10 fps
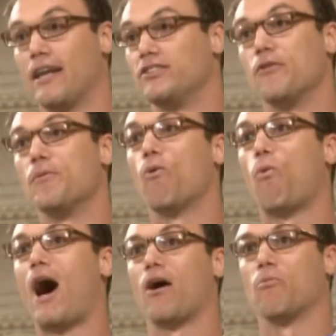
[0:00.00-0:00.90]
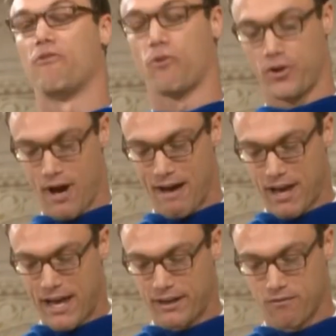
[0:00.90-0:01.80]
It's going to be a while before you
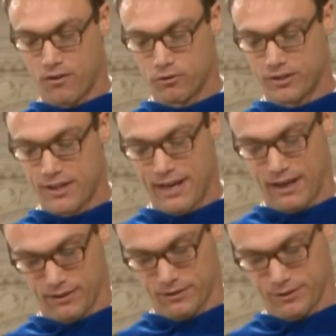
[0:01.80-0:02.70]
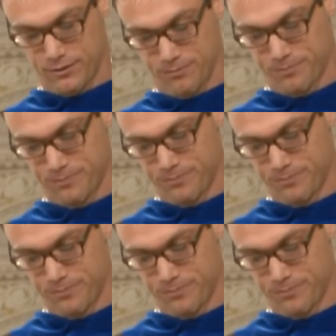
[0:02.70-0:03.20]
have any of those things.